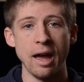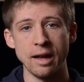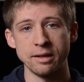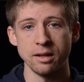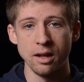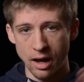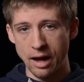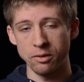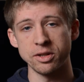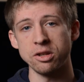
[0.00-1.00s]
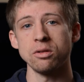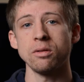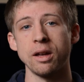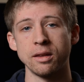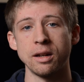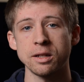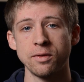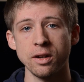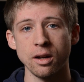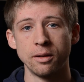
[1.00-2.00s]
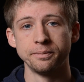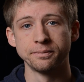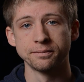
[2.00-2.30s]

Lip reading: And I will see you in the next video.